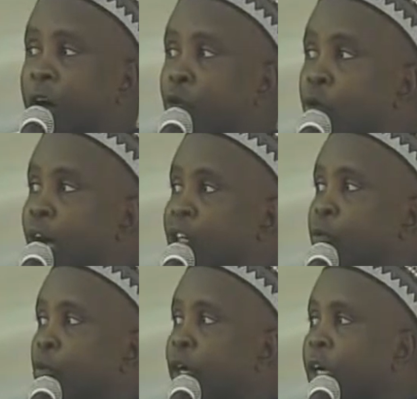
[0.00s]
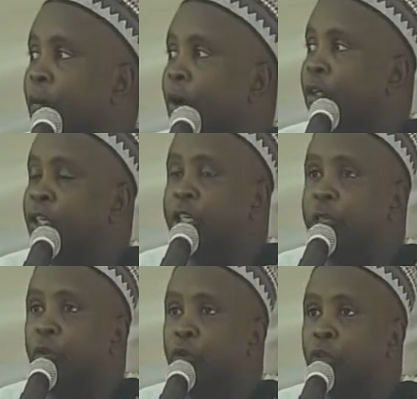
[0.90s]
Iretau had spoken
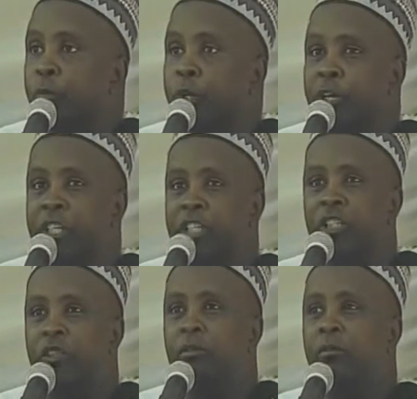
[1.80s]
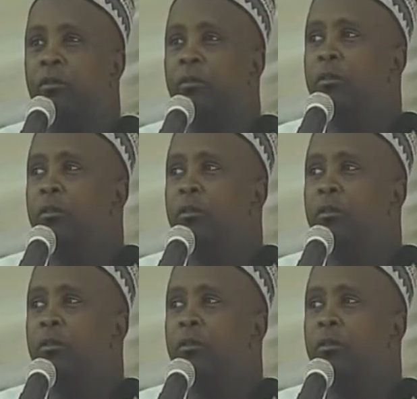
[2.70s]
about the need for job creation.